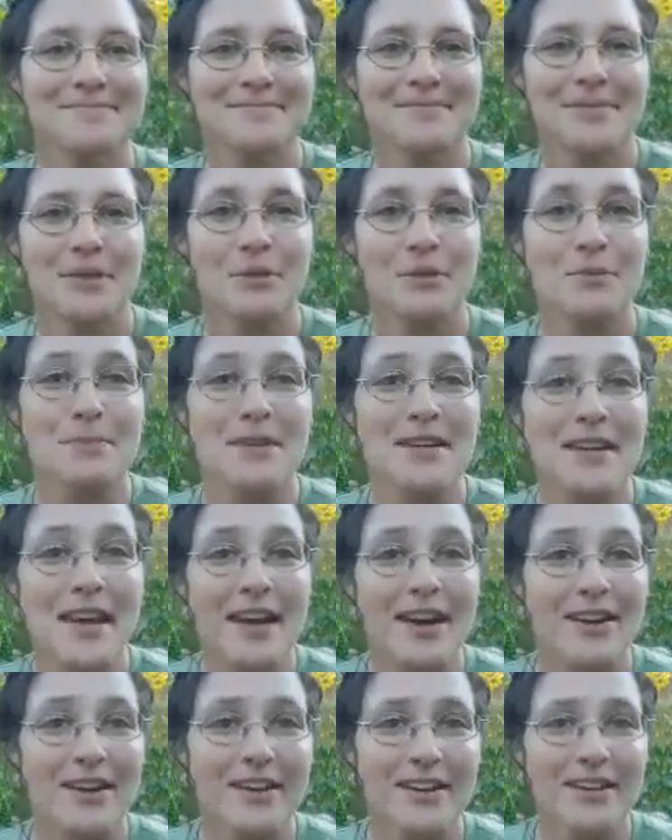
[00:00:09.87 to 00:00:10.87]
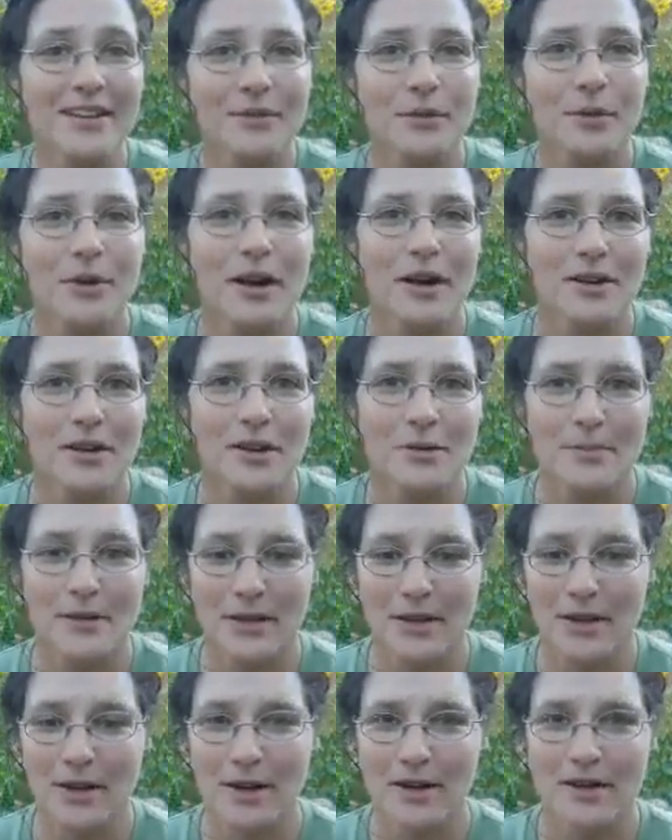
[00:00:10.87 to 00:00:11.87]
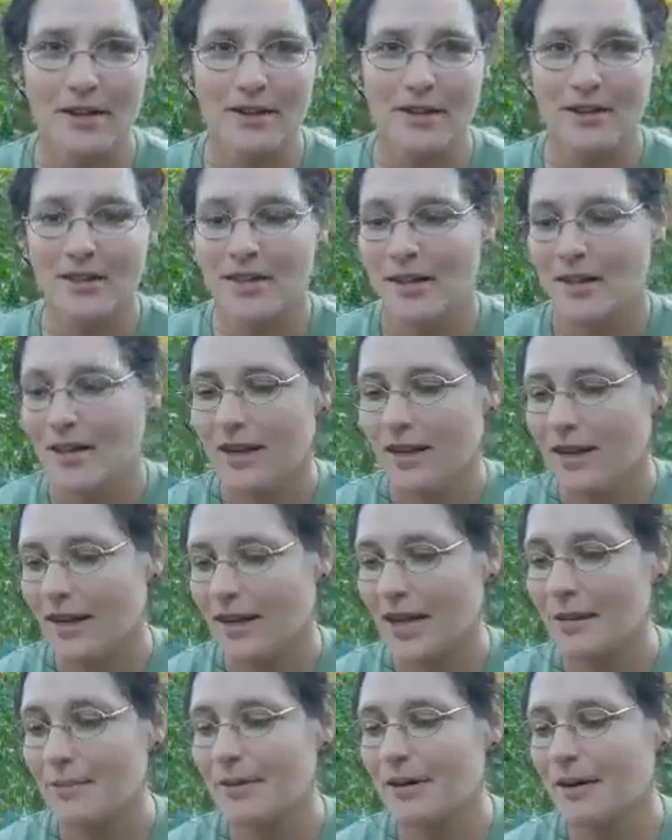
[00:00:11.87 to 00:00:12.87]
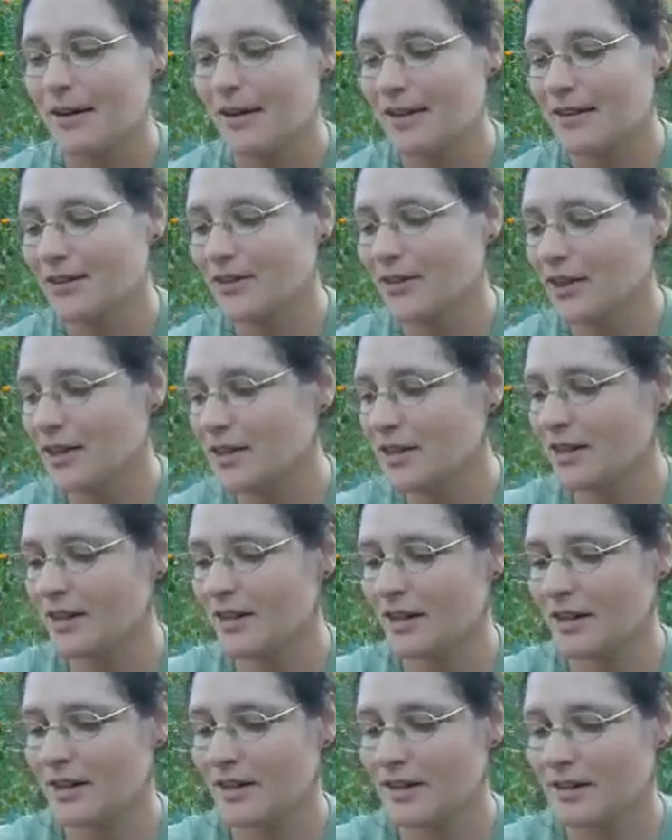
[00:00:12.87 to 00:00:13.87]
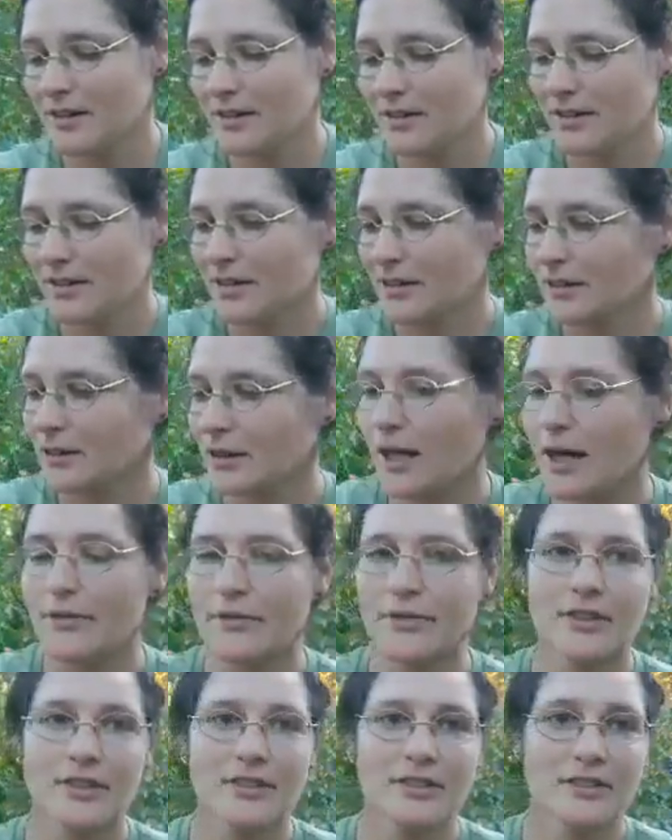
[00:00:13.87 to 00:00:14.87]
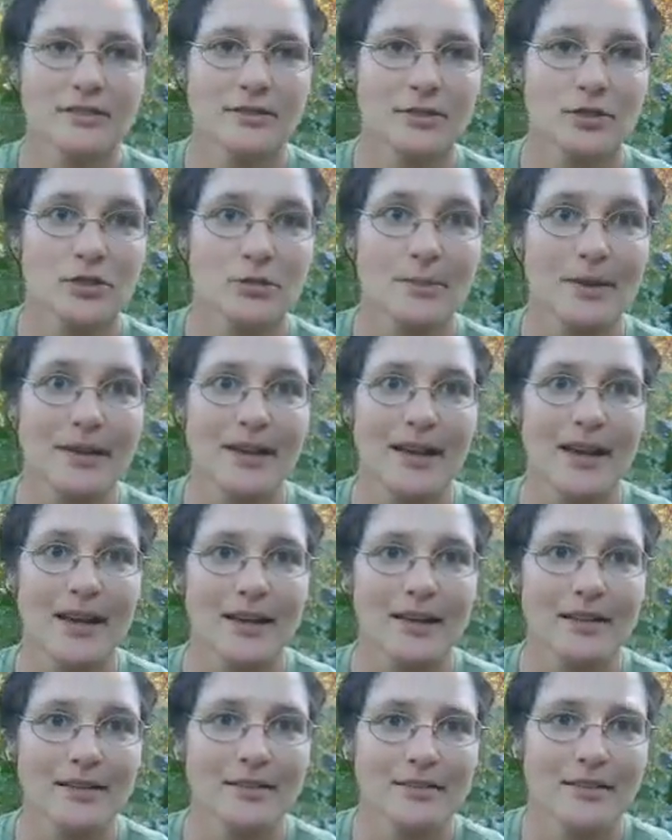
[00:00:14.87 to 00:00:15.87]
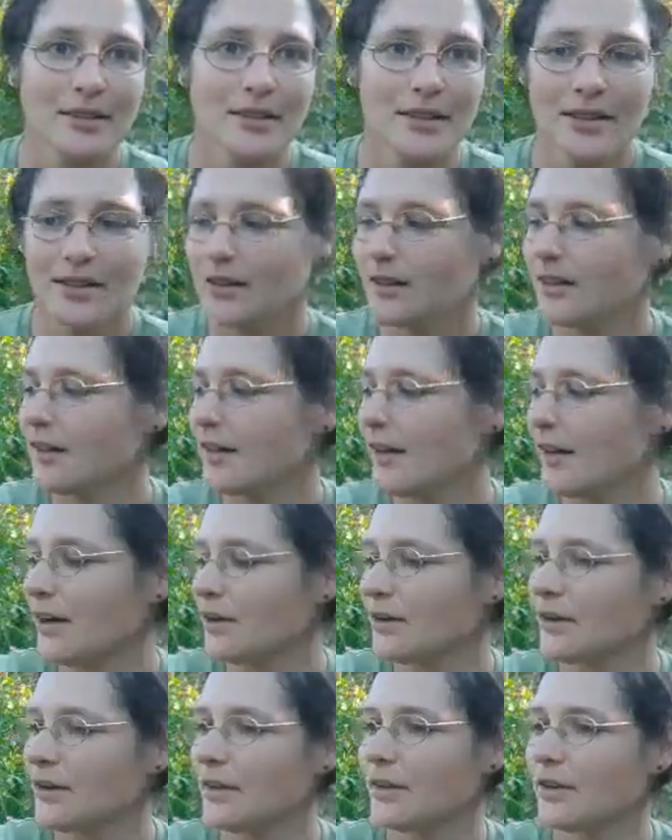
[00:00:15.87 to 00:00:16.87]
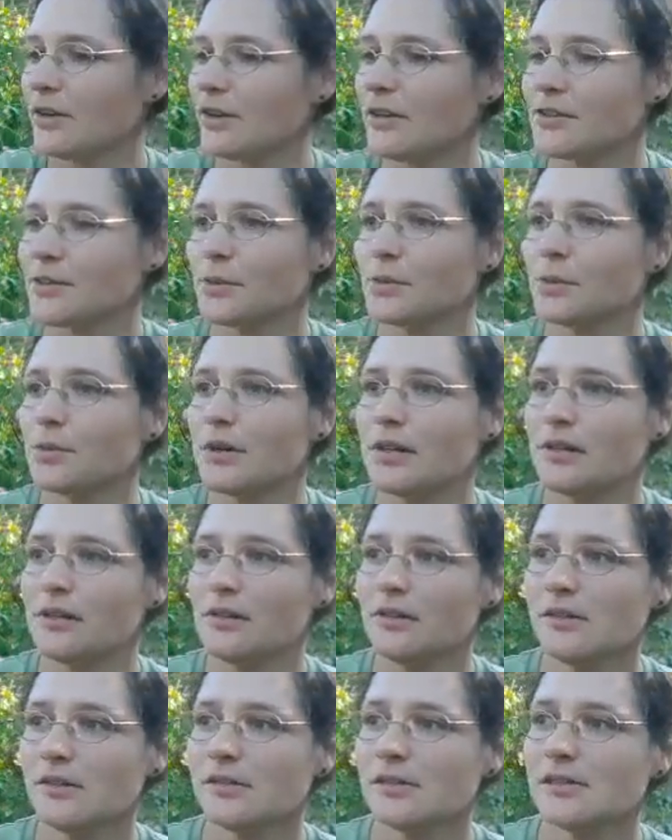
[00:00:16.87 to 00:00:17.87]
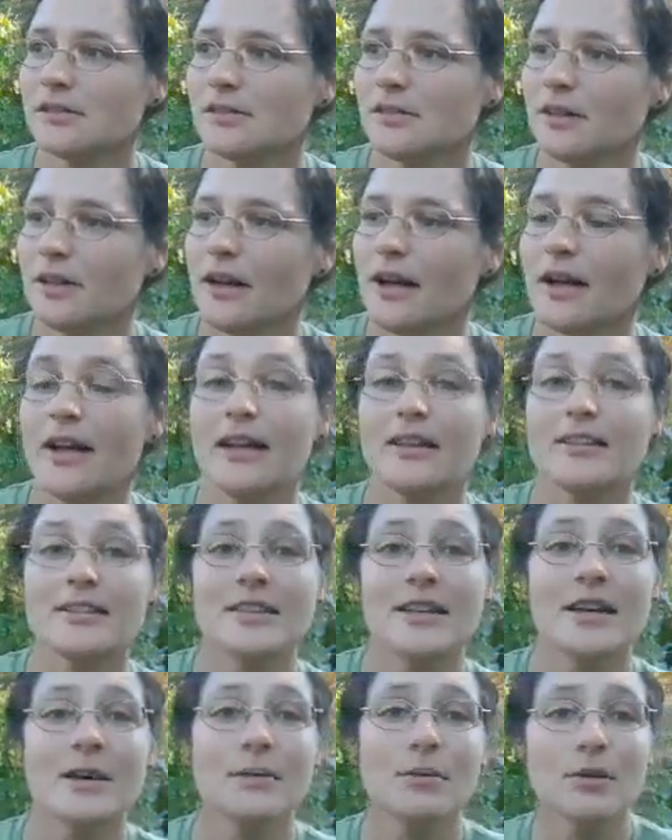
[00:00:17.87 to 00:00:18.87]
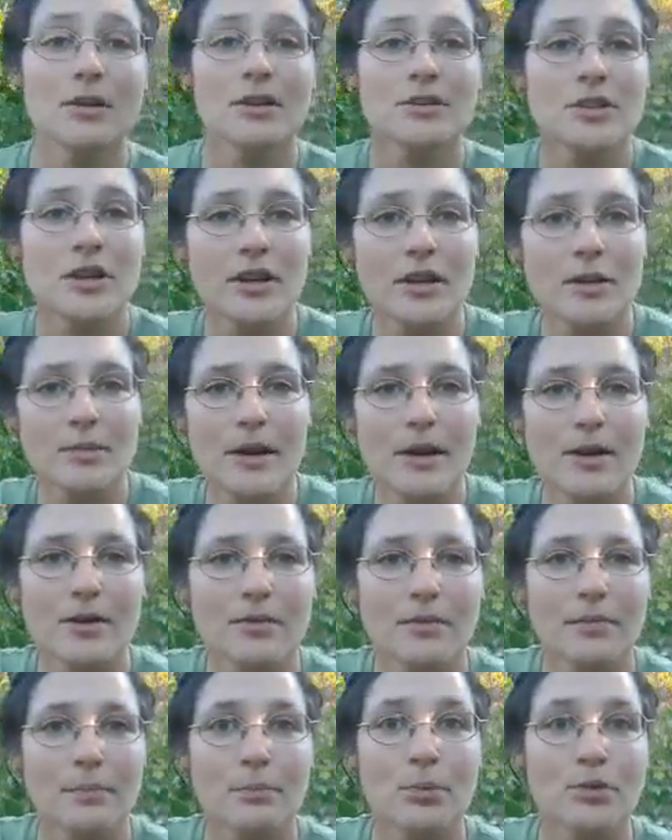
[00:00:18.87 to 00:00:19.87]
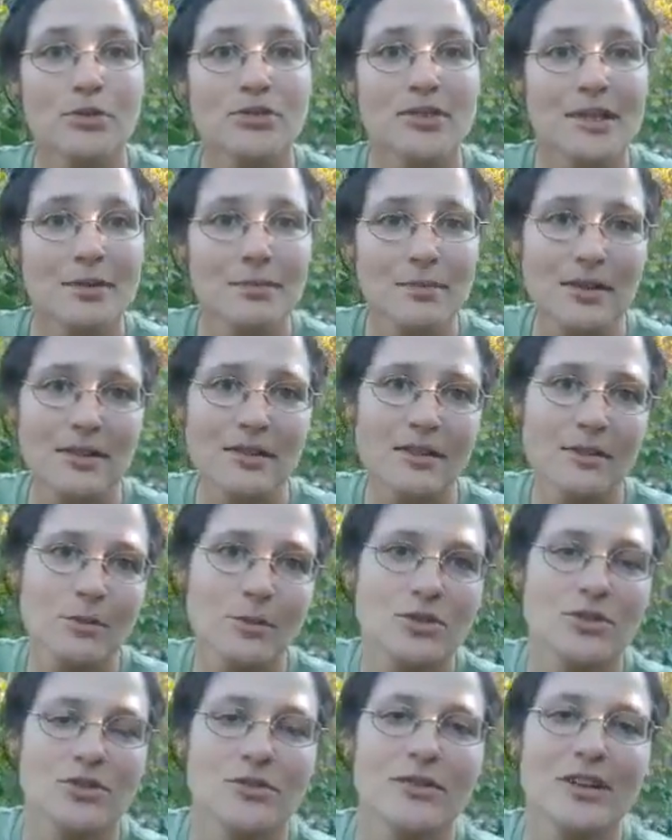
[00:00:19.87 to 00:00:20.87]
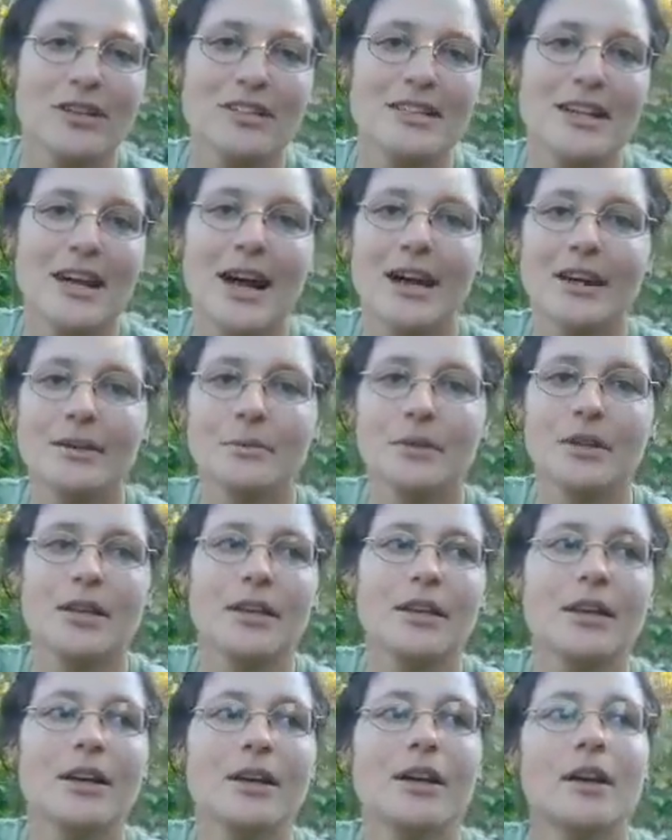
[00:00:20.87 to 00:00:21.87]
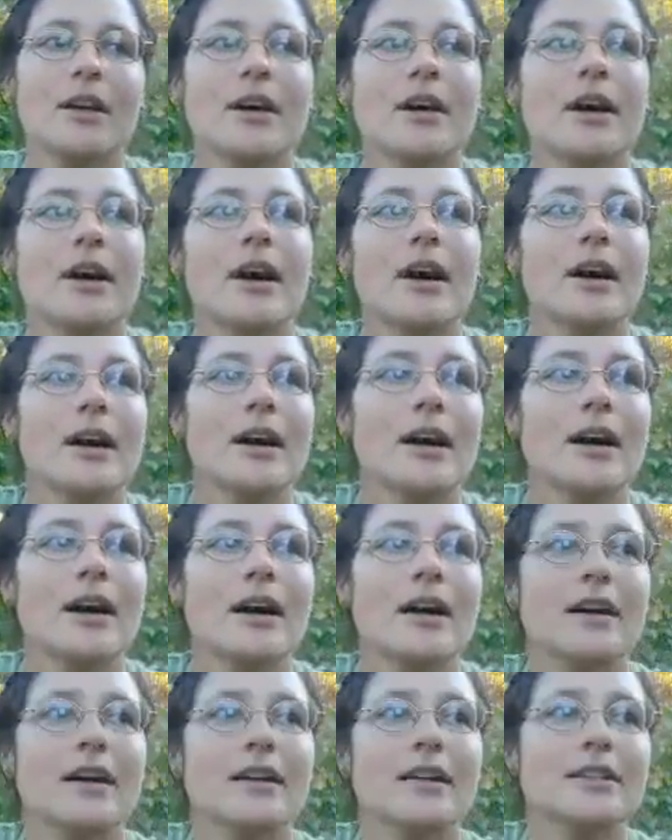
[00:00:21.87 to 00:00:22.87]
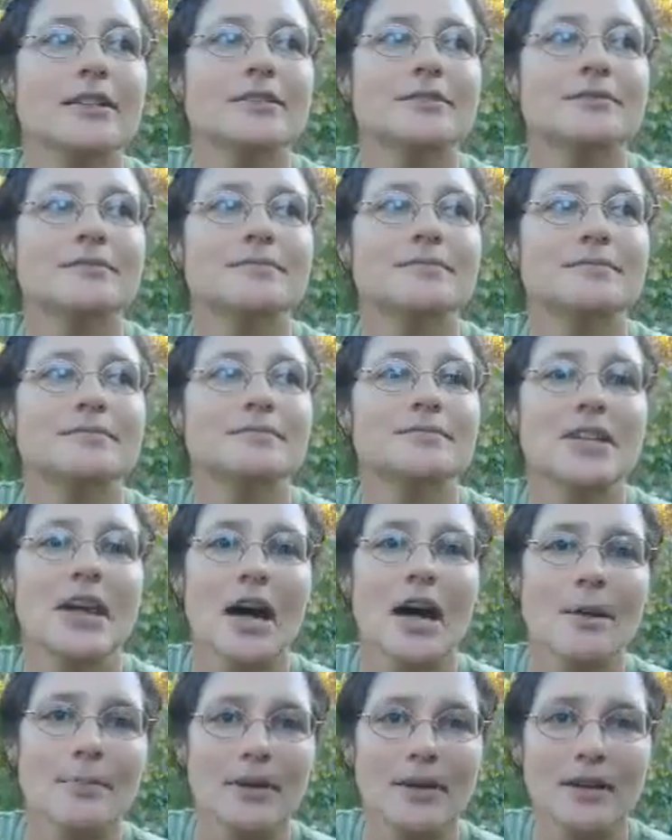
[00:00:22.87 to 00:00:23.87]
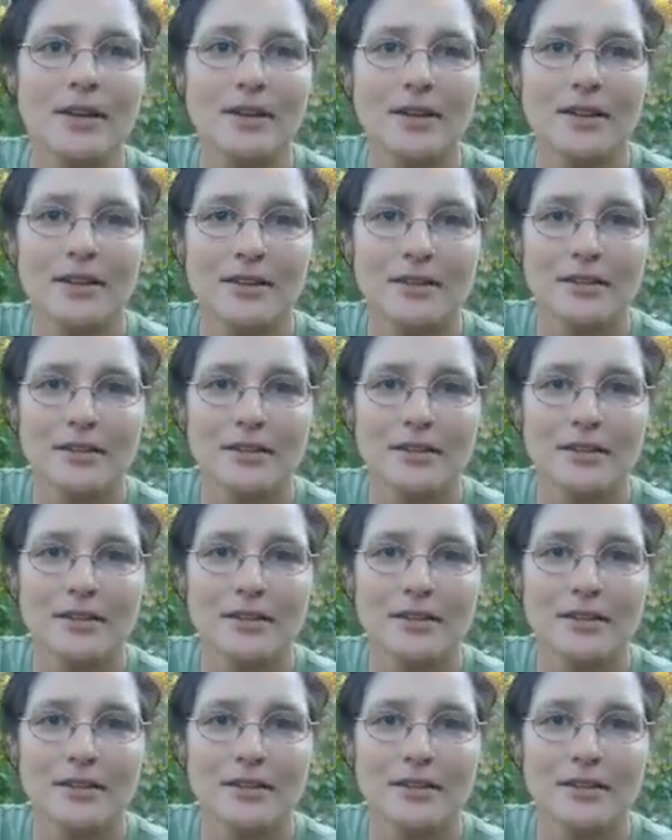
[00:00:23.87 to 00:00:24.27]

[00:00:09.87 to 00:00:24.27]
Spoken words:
With me, Carrie. We're out here in my garden. I got my sidekick, Lava, just my cat, out here as well. And today we're going to talk about persimmons, which is a very timely topic